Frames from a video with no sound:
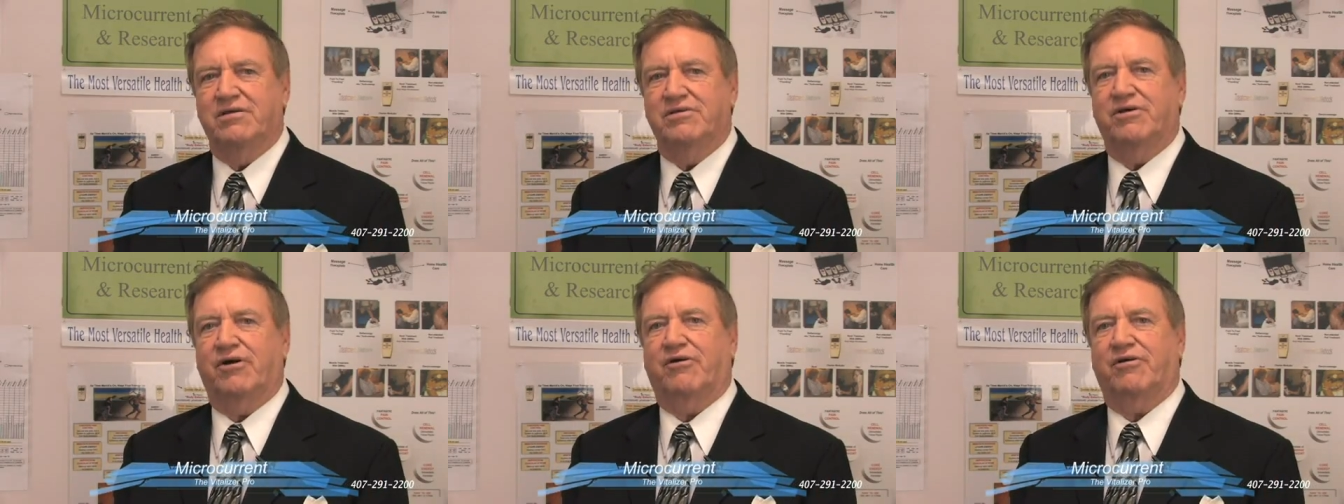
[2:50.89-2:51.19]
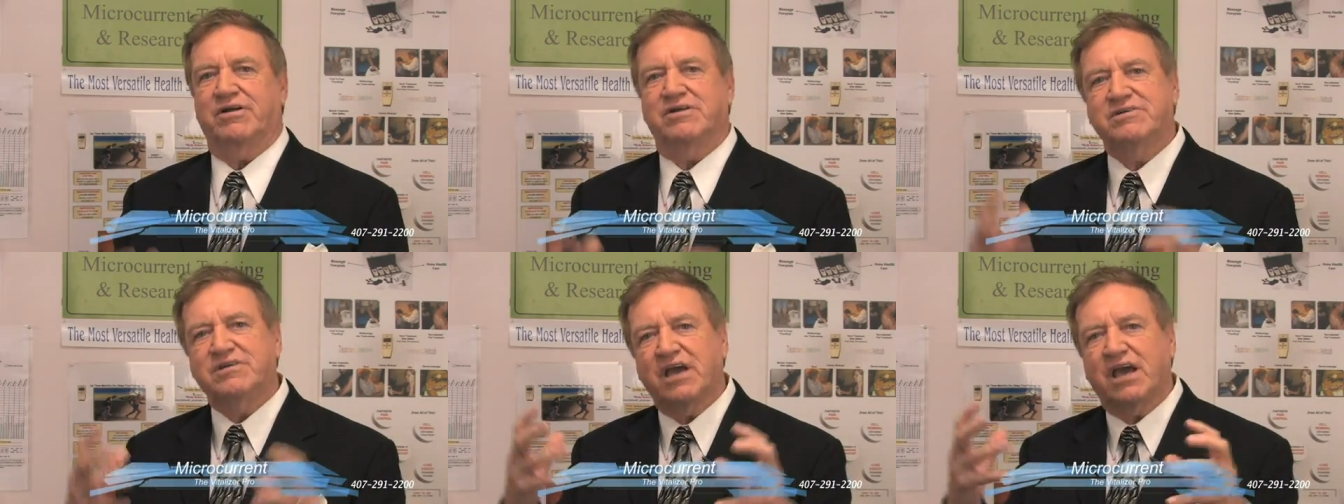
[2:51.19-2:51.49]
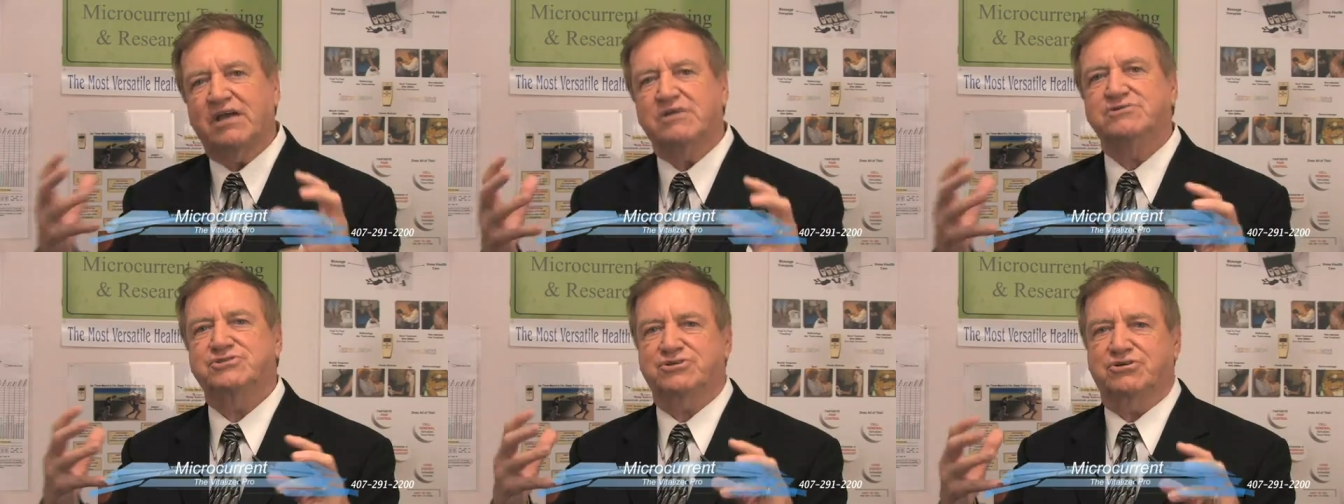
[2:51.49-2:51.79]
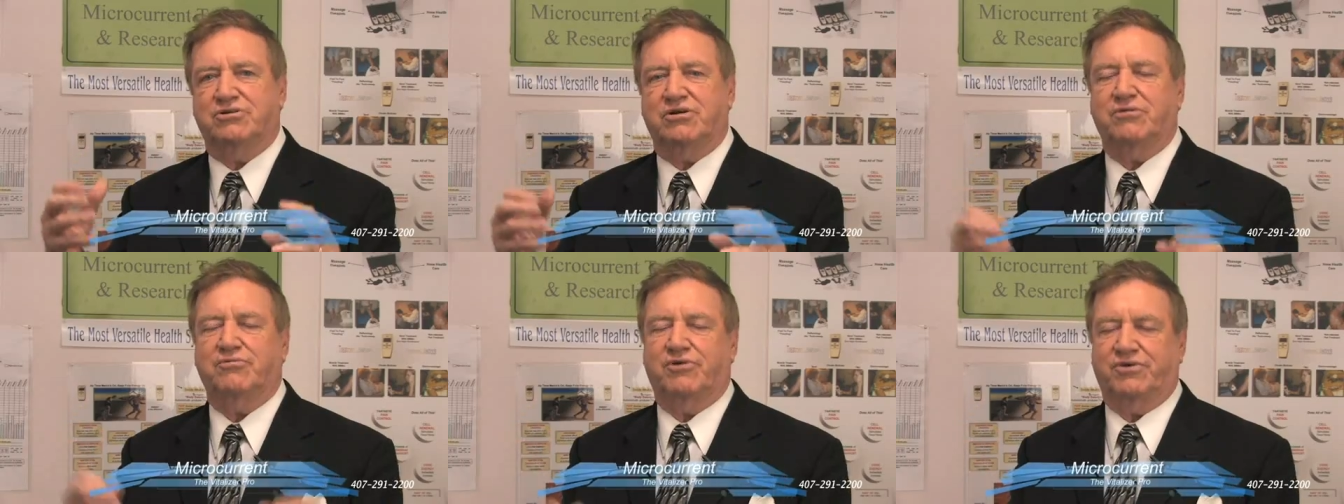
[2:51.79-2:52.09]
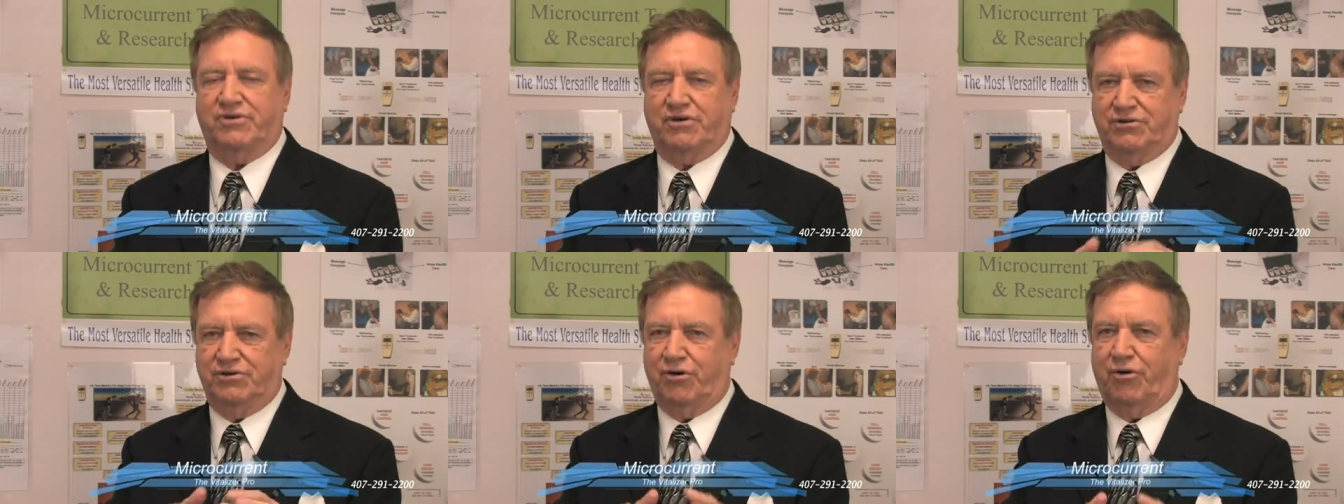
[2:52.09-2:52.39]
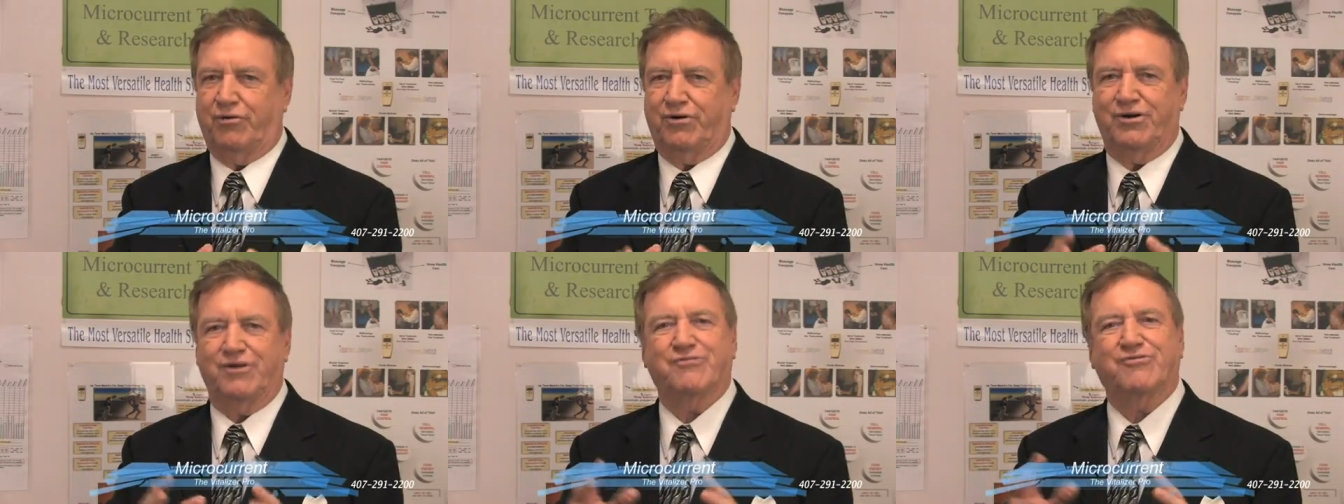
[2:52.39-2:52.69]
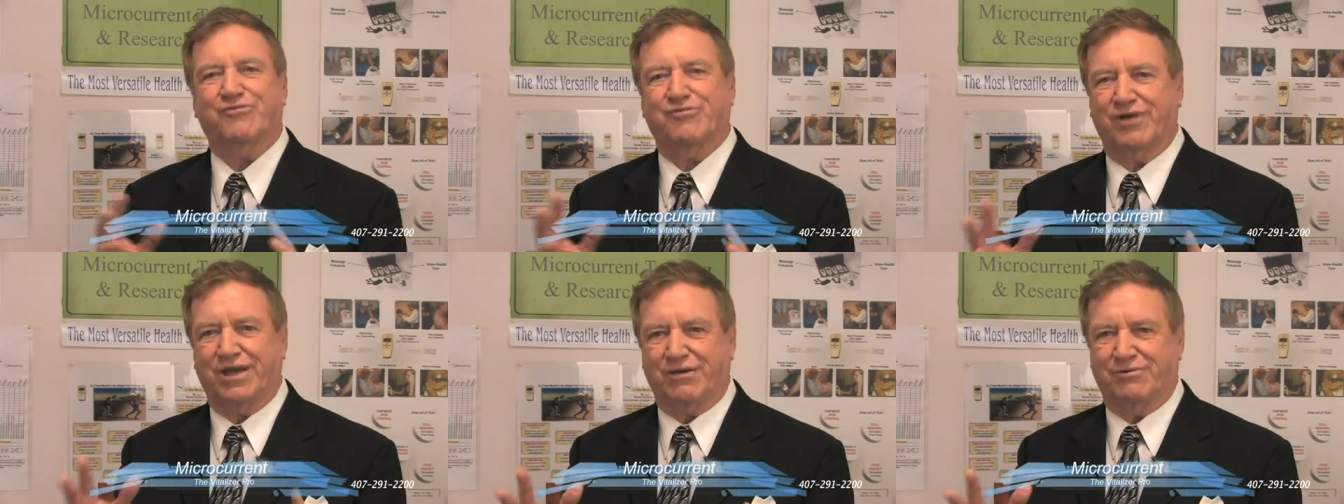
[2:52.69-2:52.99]
They're a TENS unit with a lowered
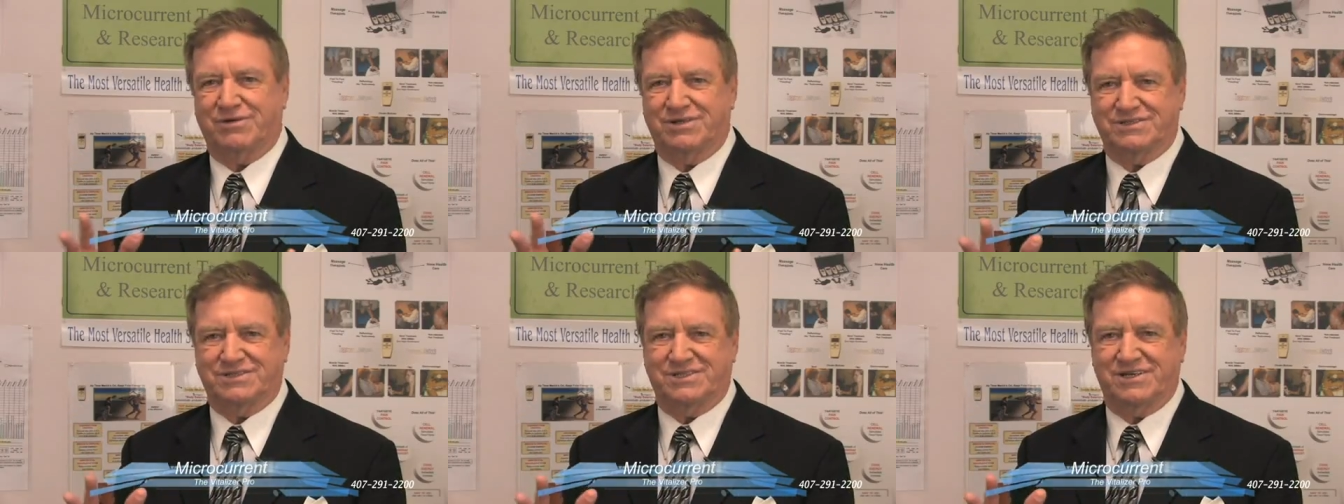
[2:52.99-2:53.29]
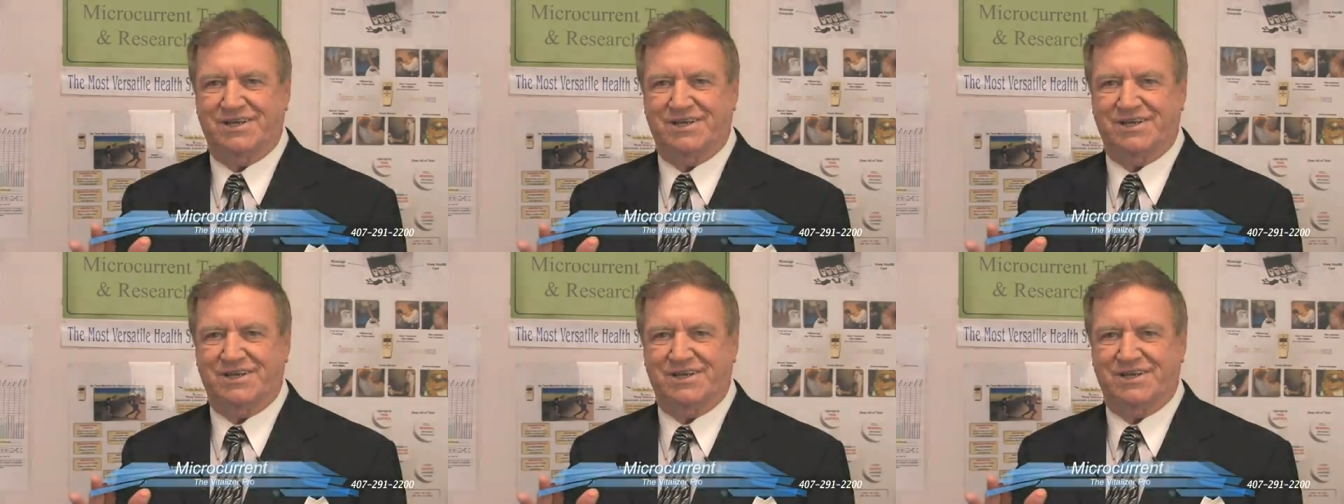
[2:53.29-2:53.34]
frequency.